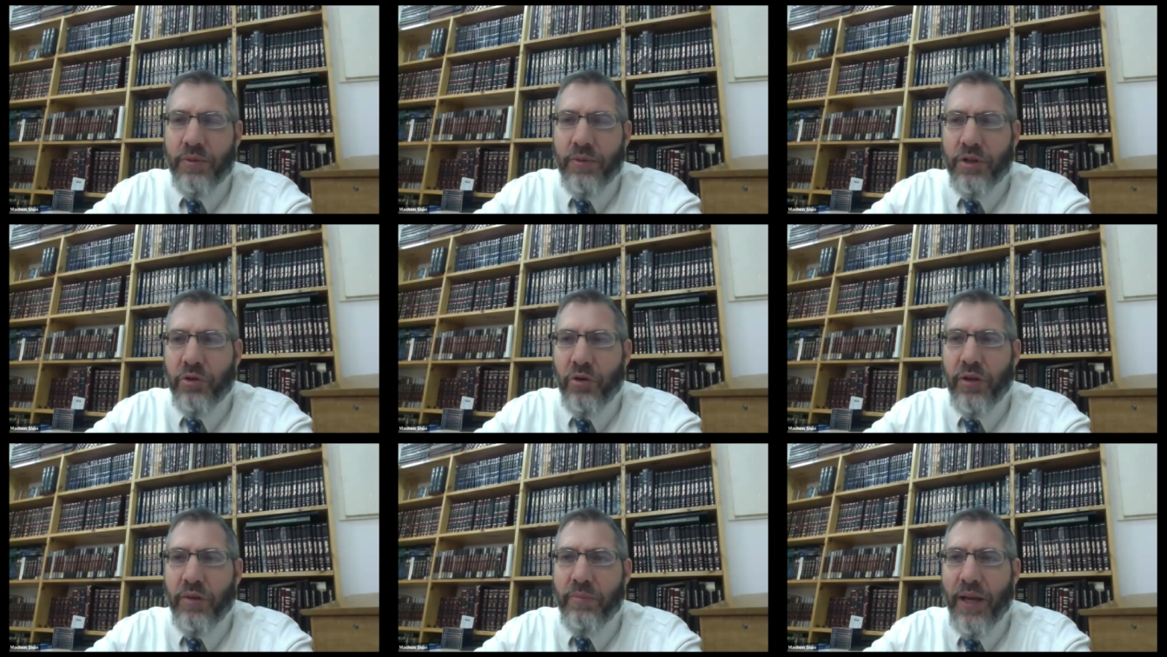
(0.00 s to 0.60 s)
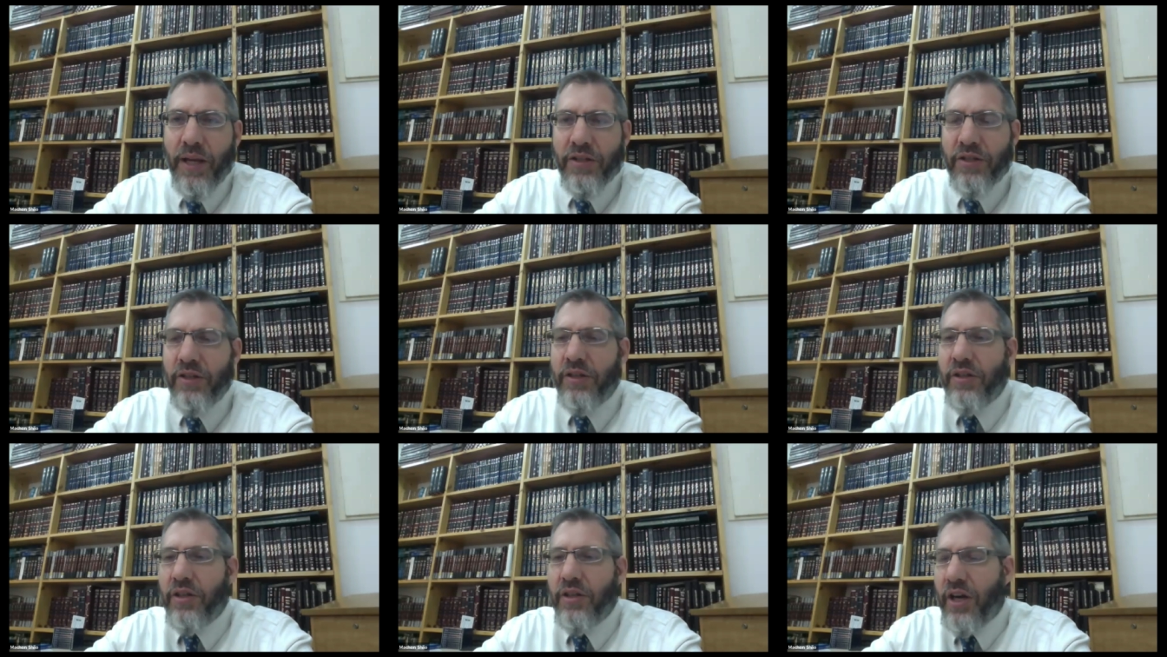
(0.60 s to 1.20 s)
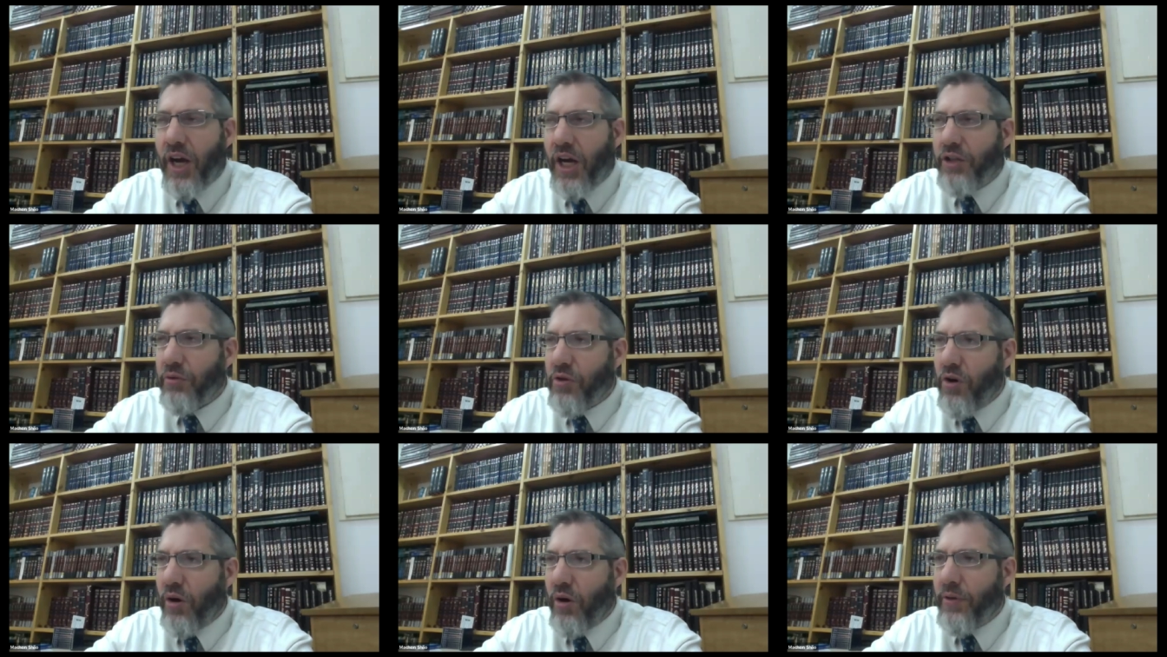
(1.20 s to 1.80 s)
petroleum-based
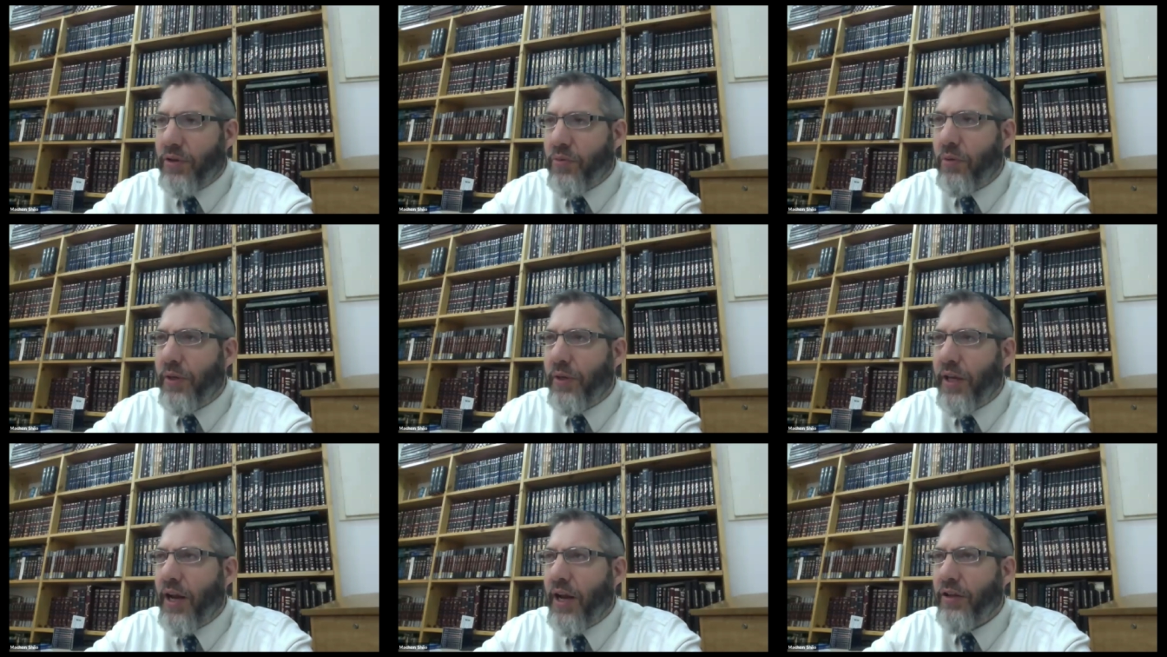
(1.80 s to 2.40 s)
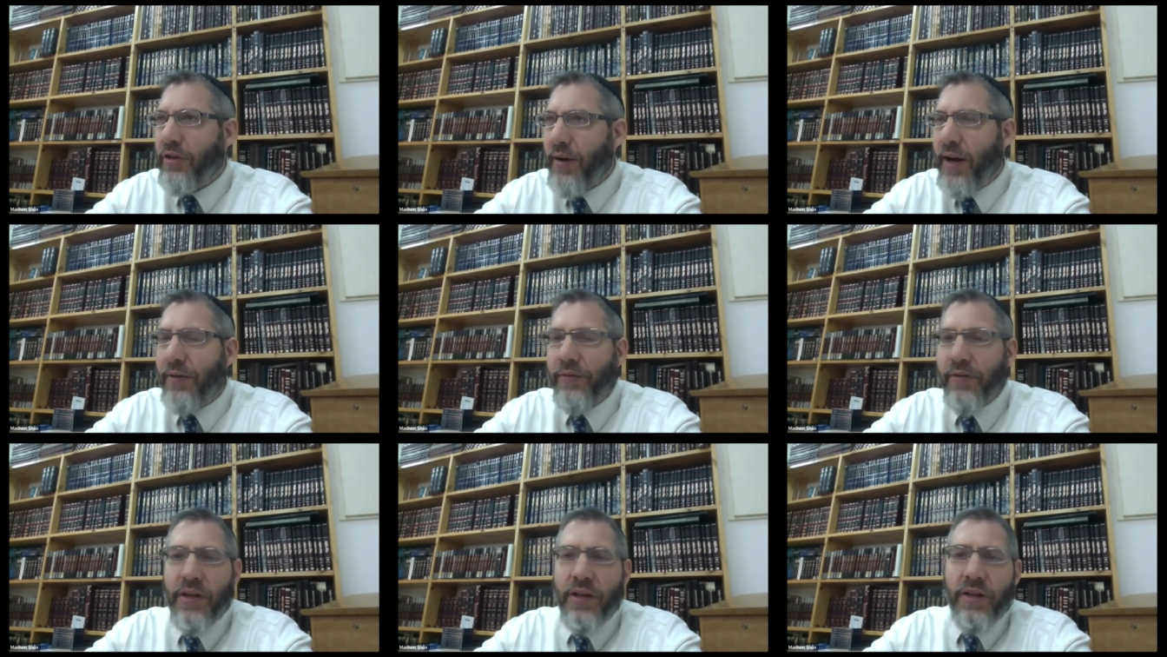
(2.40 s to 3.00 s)
hydrocarbons, what we get out of the ground.